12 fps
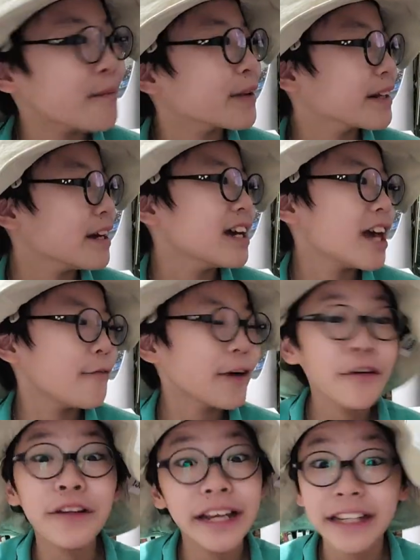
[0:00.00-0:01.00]
I mean, if I
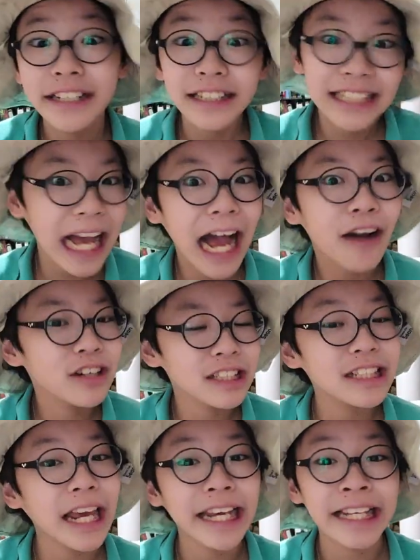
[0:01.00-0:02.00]
were like this, I
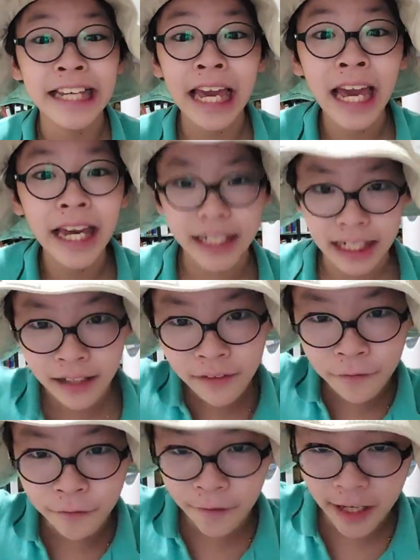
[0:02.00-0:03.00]
would say, yay,
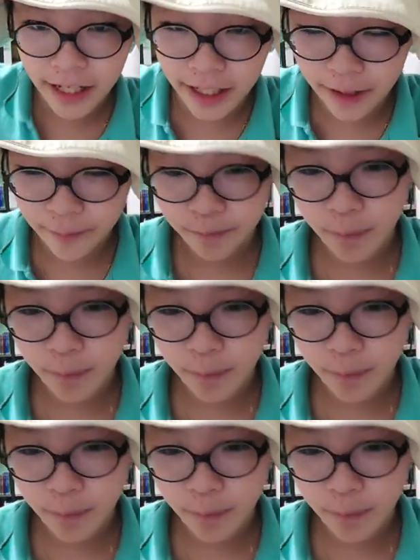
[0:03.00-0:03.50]
comfy.